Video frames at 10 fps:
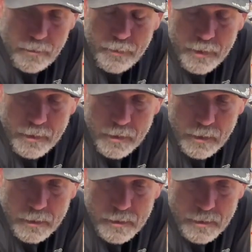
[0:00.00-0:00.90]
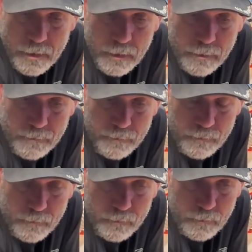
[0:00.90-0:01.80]
because I
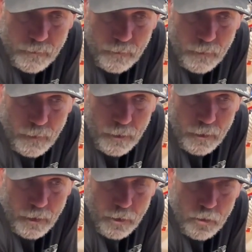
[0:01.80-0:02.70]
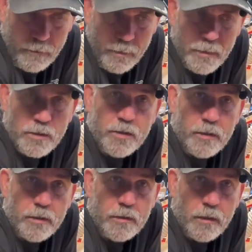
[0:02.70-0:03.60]
don't know if I mentioned
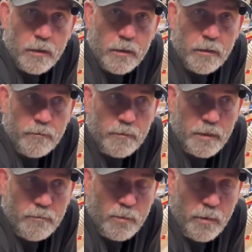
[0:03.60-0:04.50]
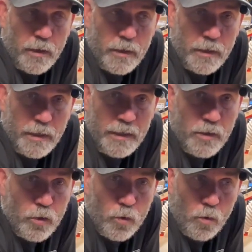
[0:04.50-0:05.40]
it, given my
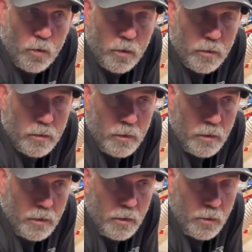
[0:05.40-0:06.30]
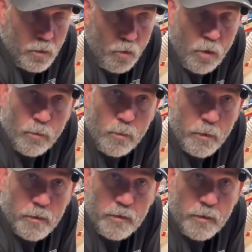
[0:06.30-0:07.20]
indoor normal
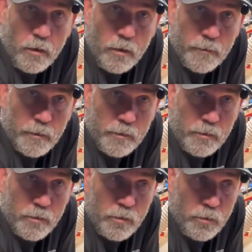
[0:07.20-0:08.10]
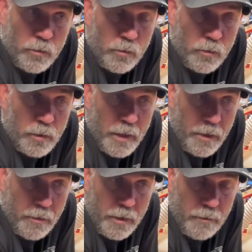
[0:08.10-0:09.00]
person office to
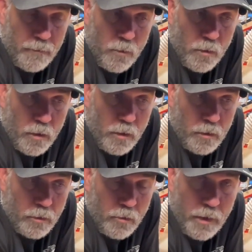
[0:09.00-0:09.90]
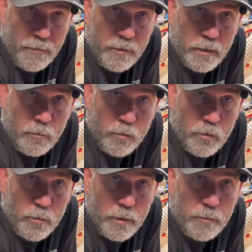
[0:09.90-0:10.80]
Carrie for her crafting
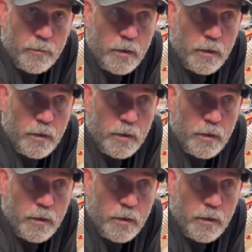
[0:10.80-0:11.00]
room.